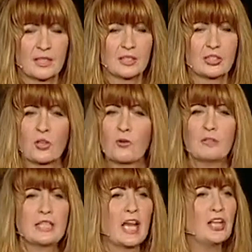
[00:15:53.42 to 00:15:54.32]
So
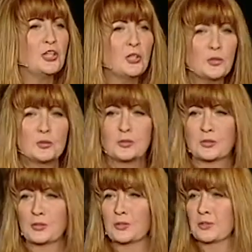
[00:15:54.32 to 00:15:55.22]
we can
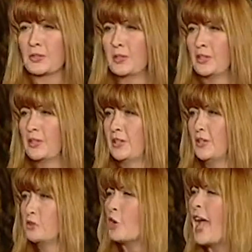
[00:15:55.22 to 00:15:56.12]
use
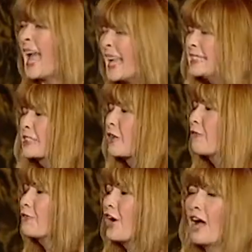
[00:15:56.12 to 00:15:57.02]
the hands of
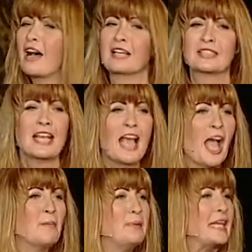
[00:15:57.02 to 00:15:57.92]
God
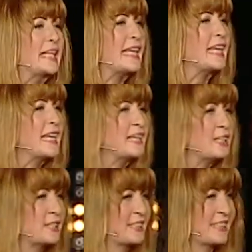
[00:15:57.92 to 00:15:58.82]
and be
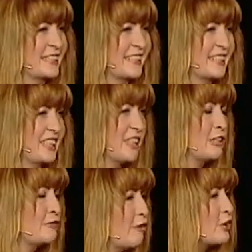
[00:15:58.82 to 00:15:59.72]
healed
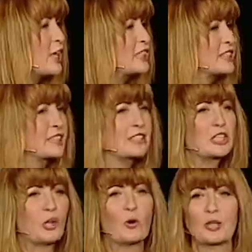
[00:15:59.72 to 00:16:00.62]
for His
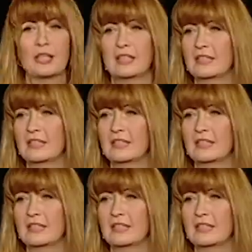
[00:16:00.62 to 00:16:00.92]
glory.